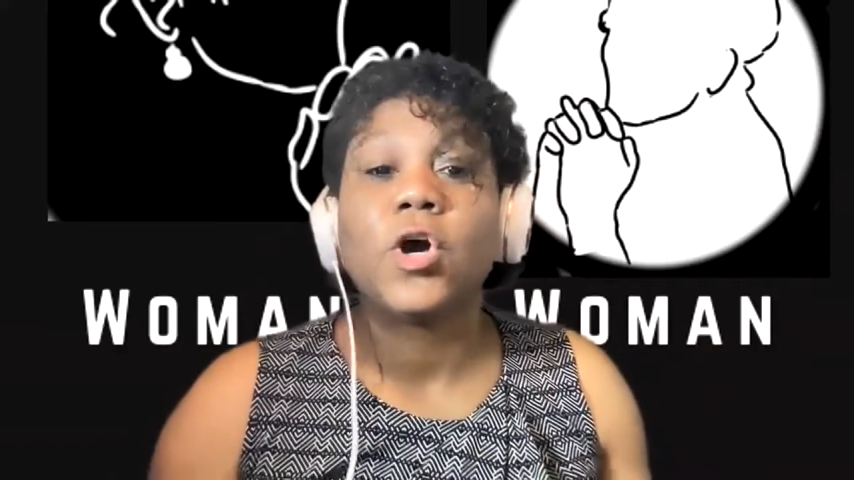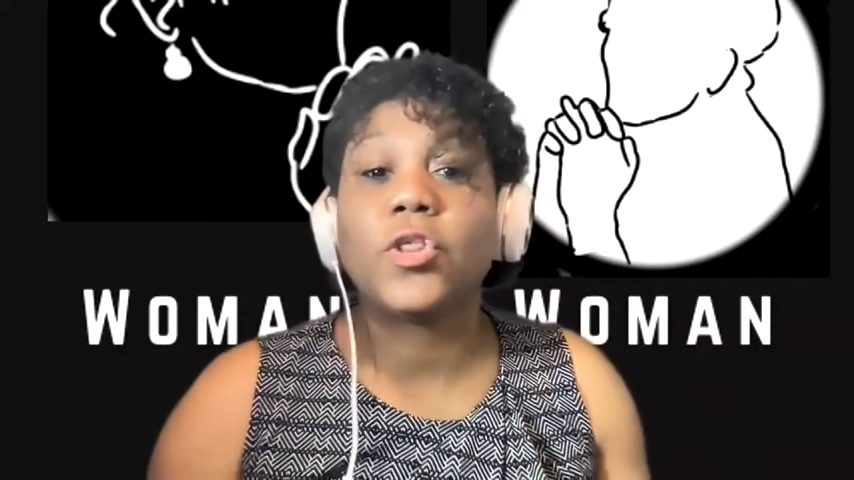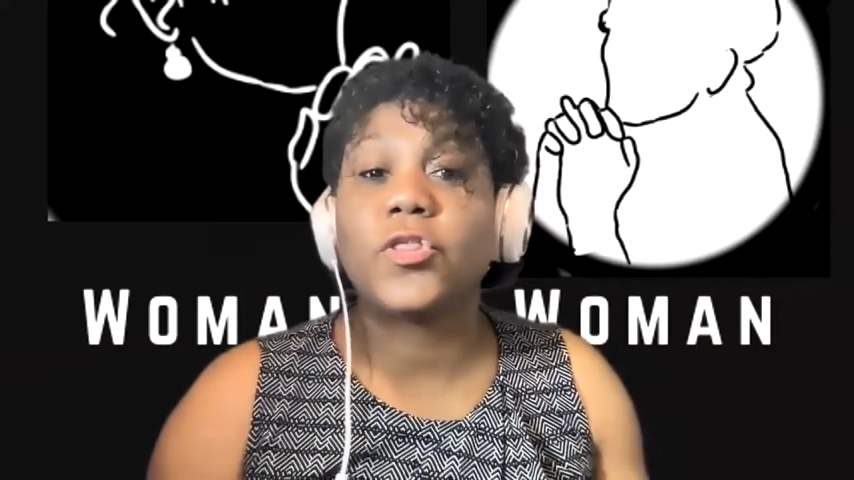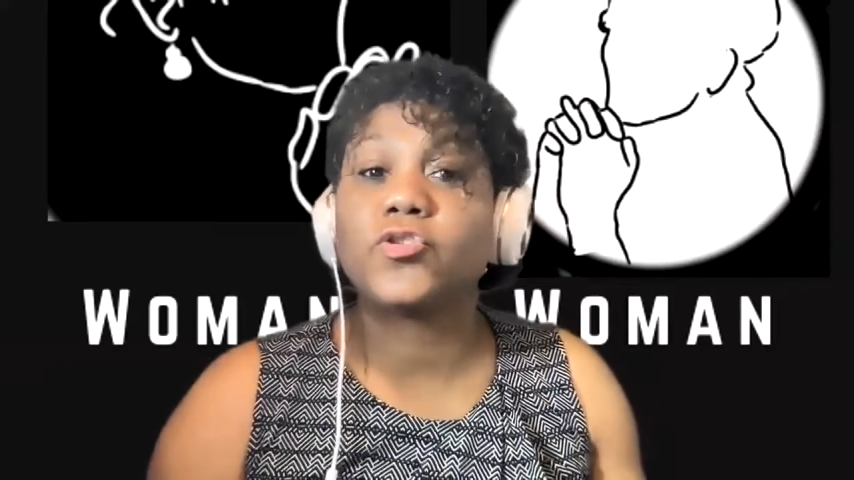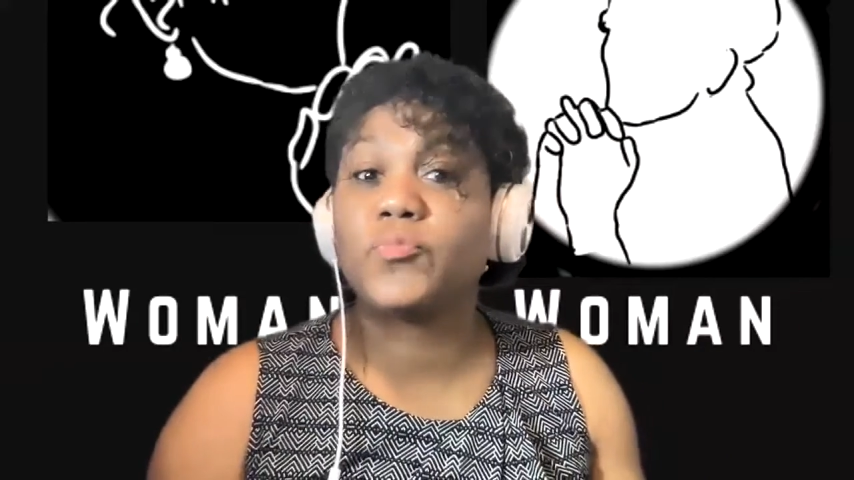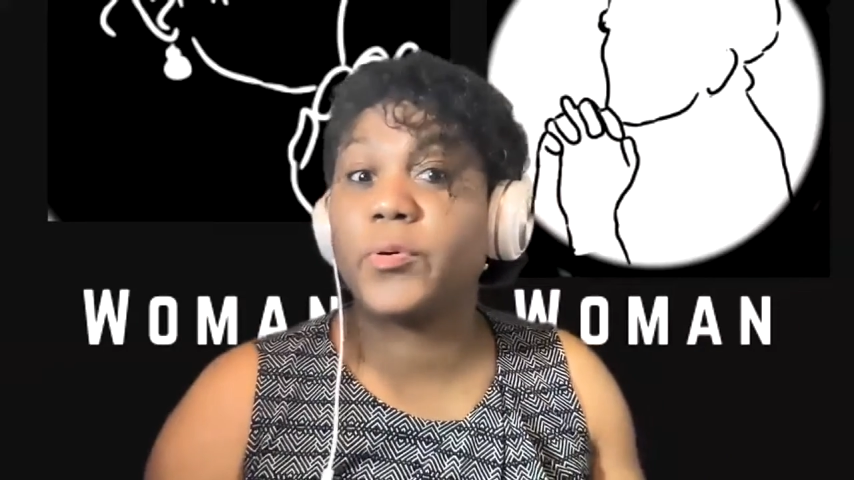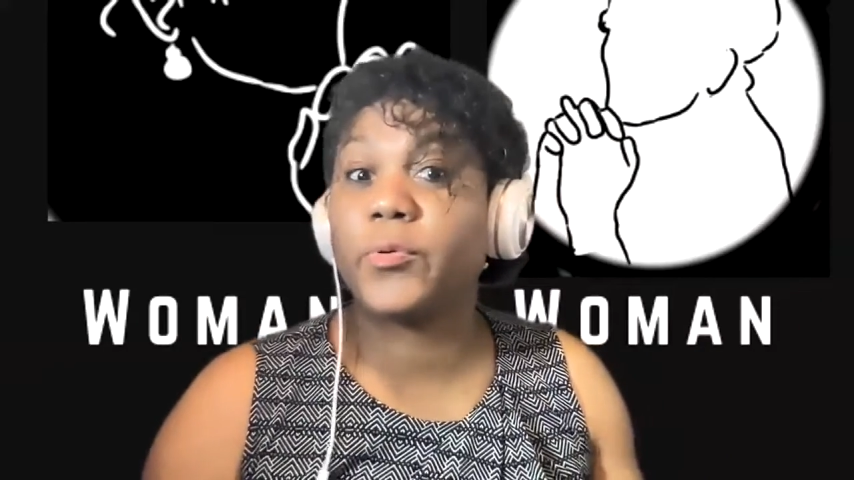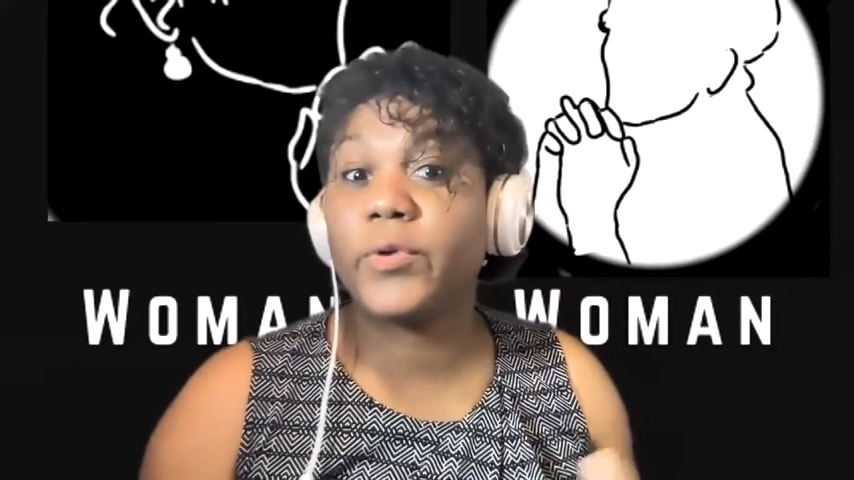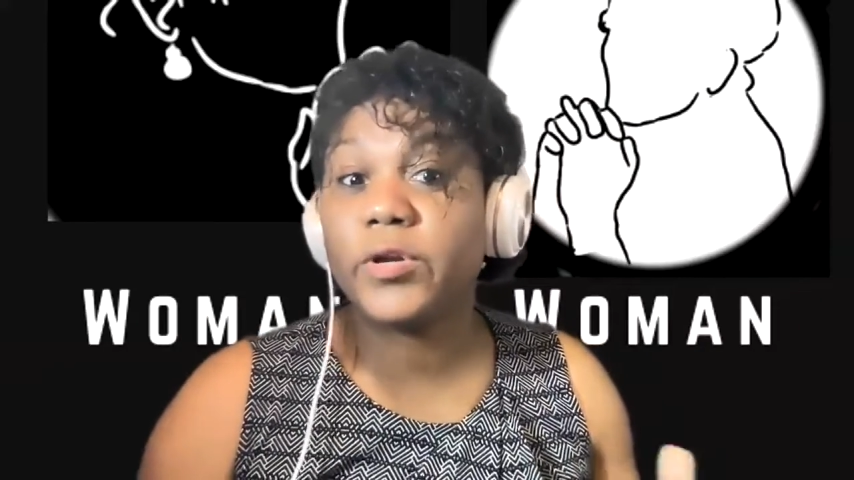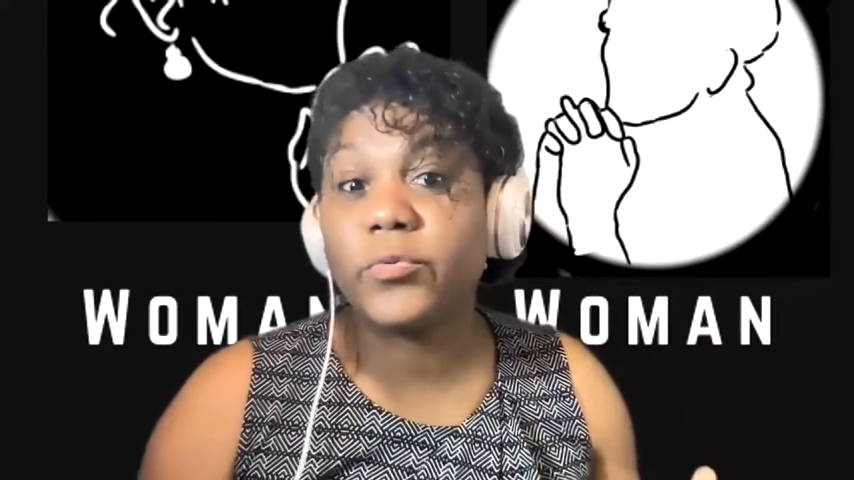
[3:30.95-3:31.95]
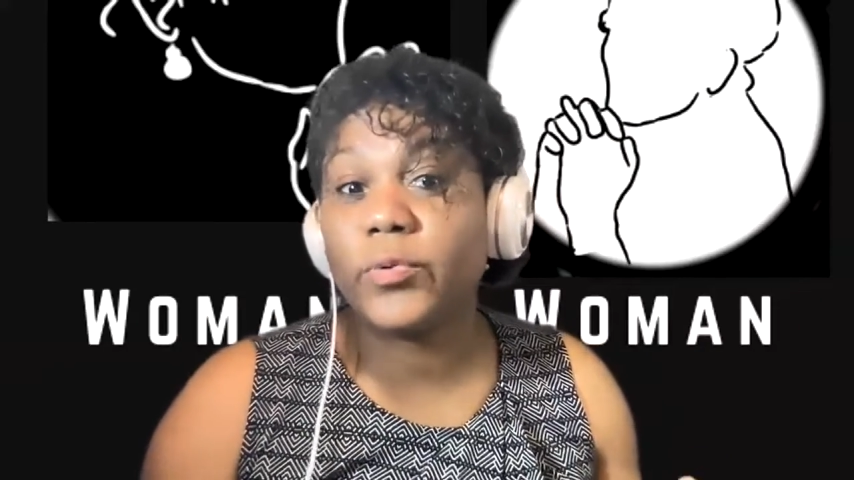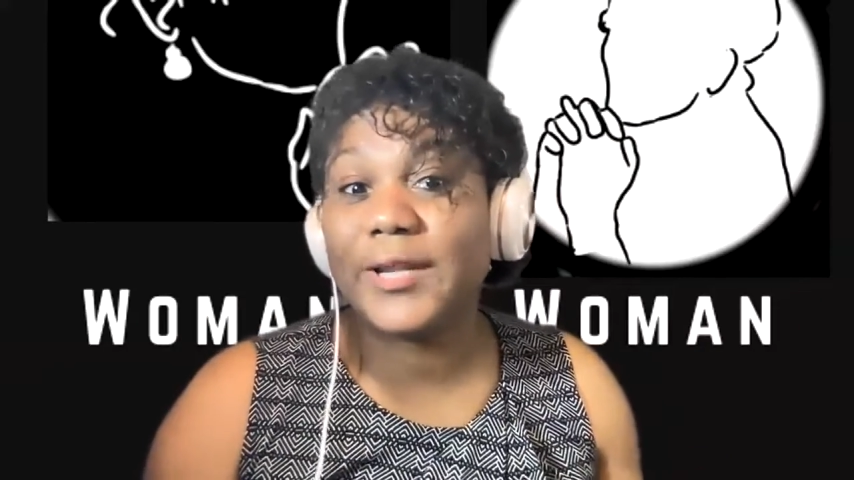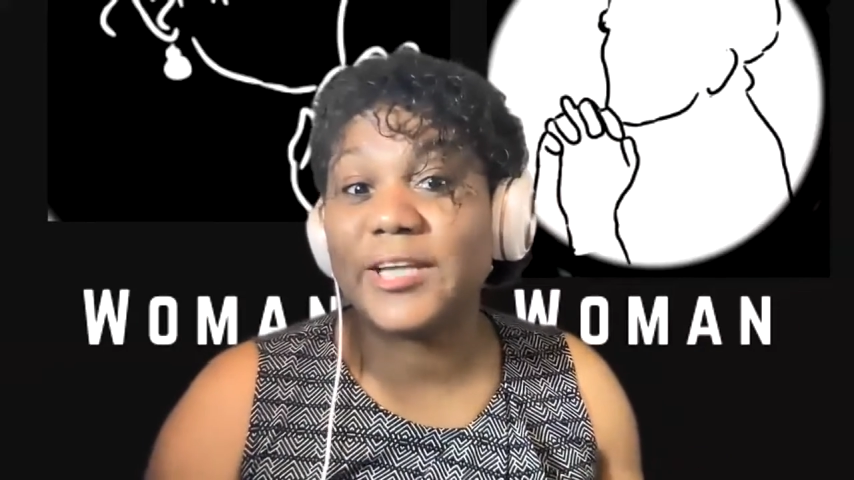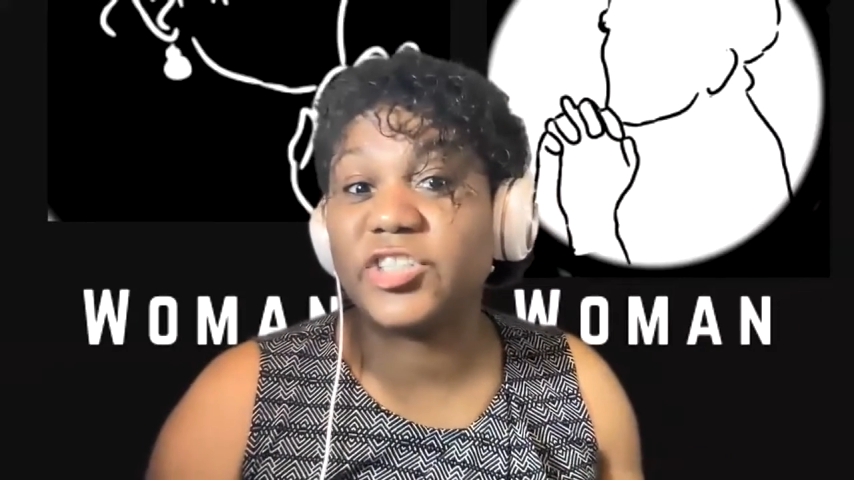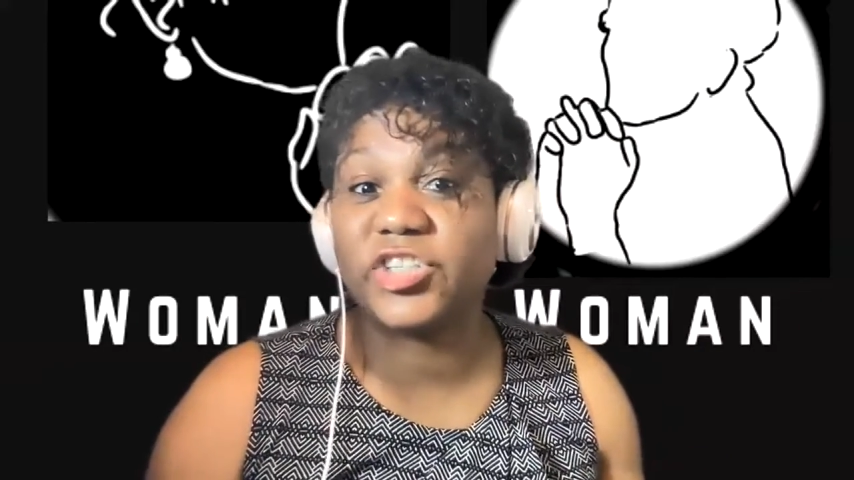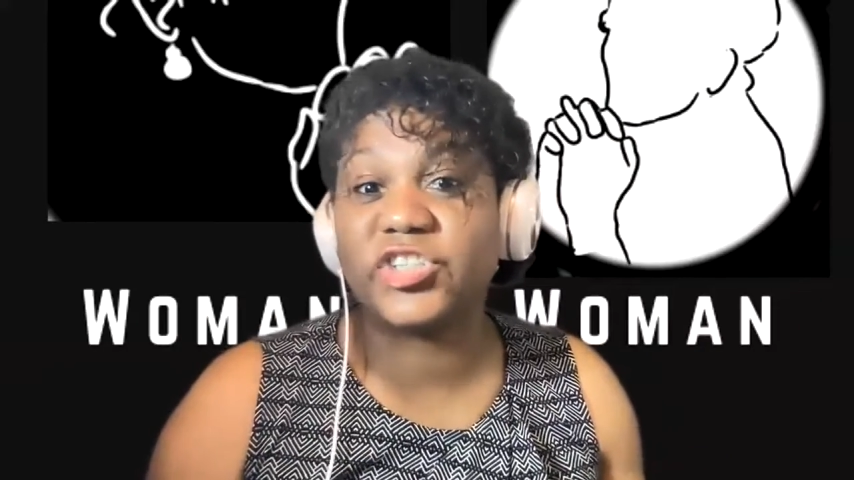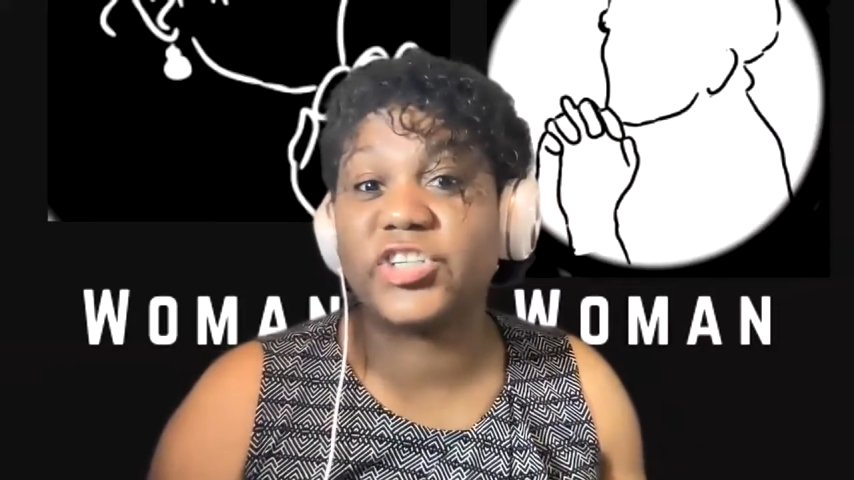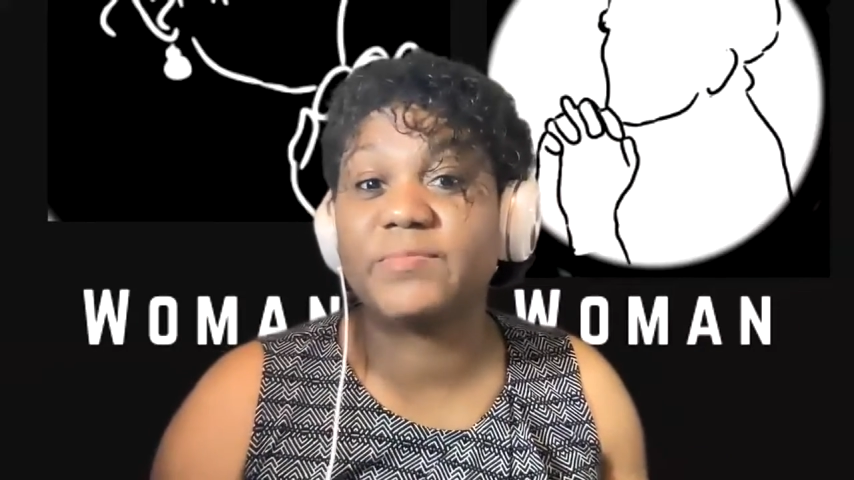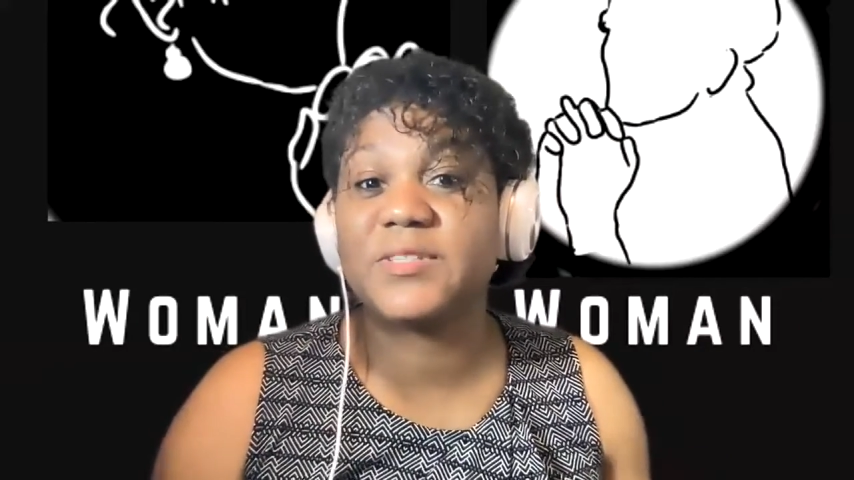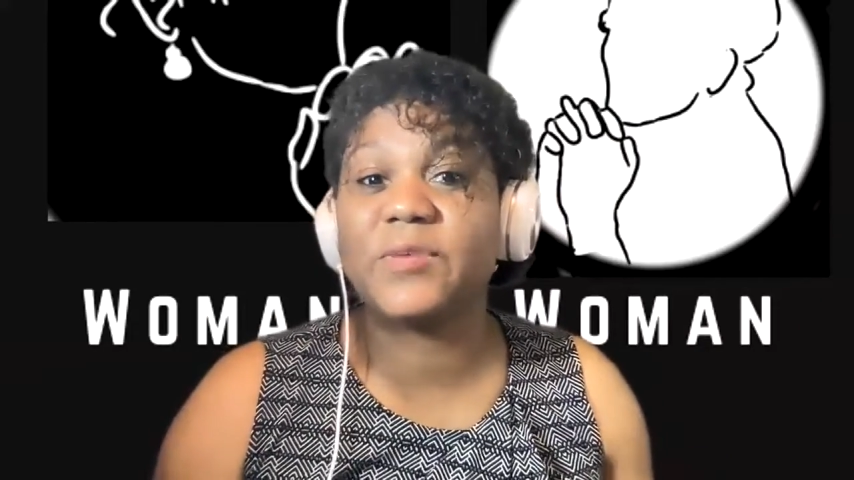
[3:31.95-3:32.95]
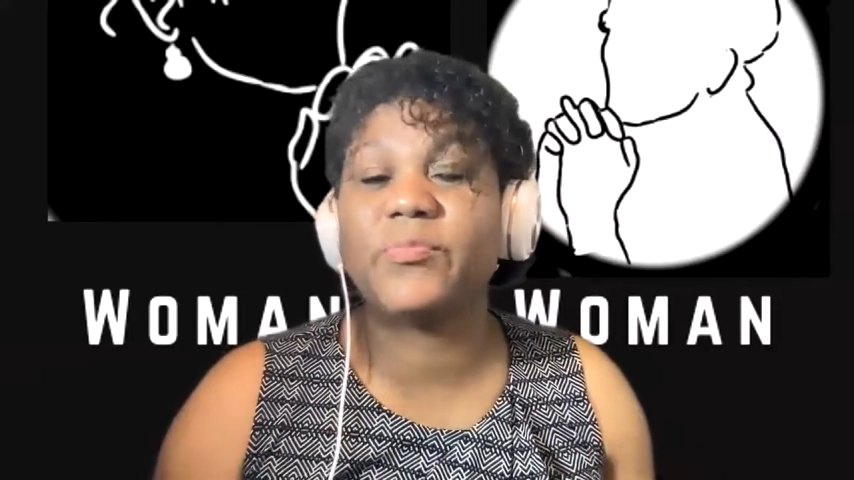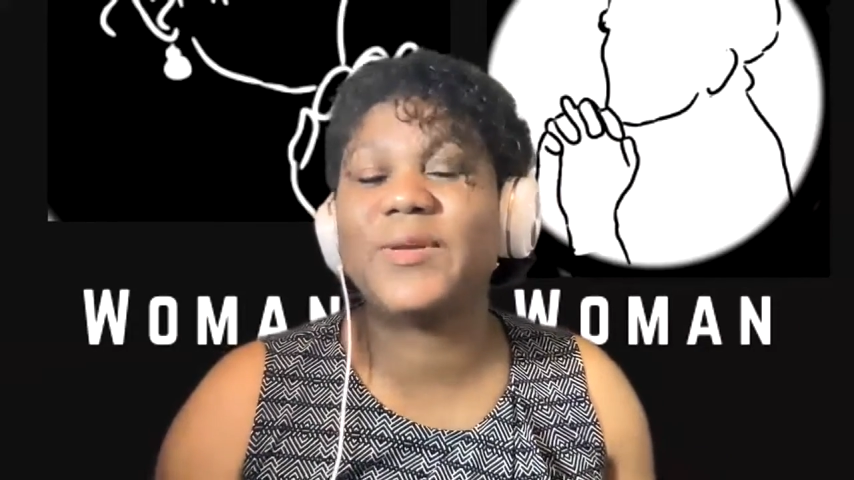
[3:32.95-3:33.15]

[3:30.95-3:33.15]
or those parental relationships that